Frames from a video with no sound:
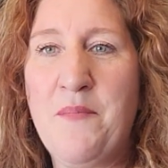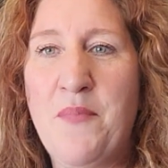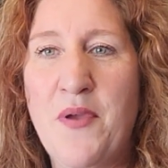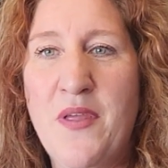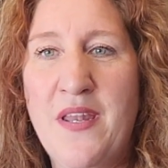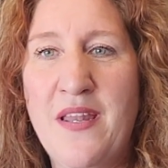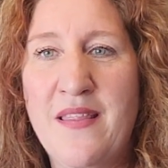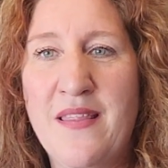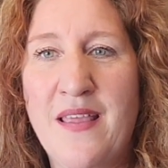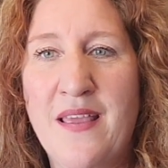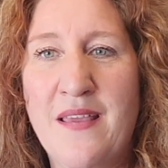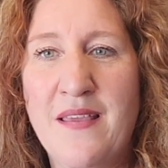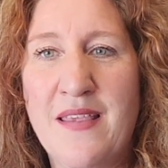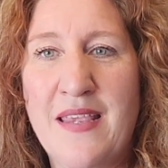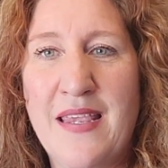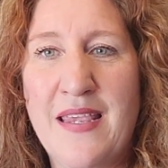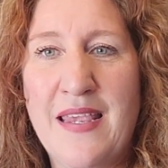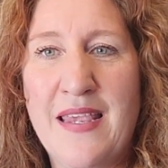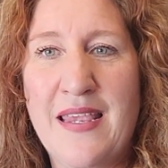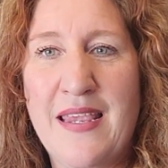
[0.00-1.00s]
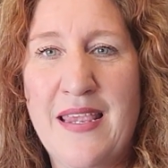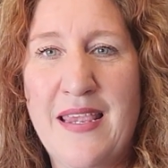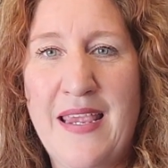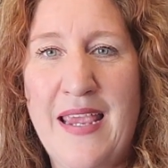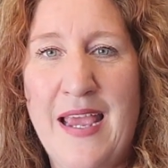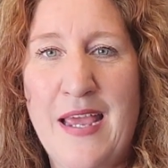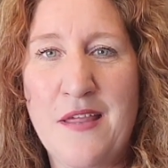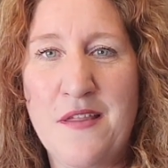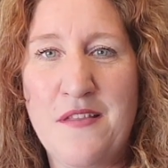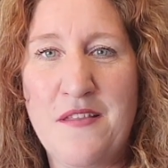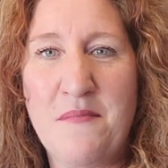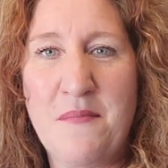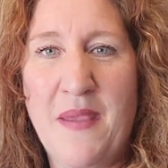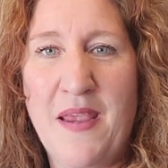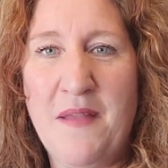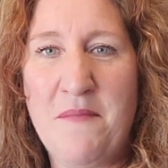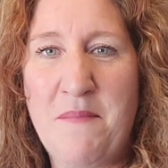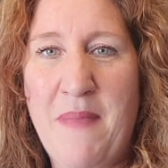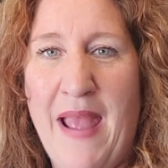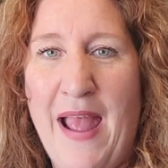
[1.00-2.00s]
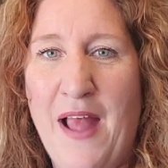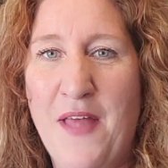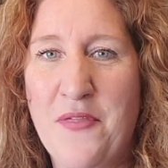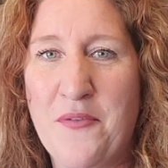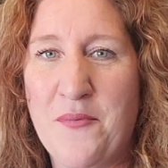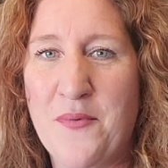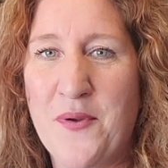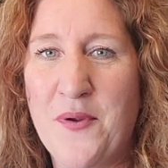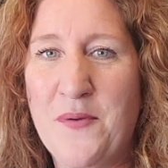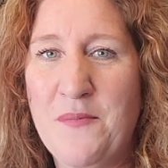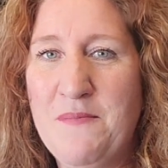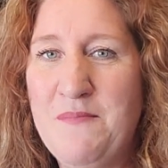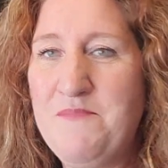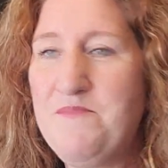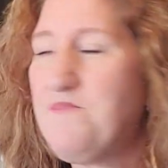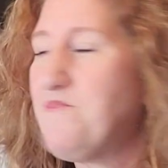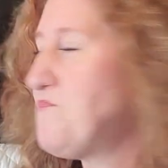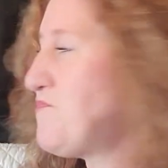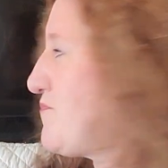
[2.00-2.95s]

I put in the guest main bathroom.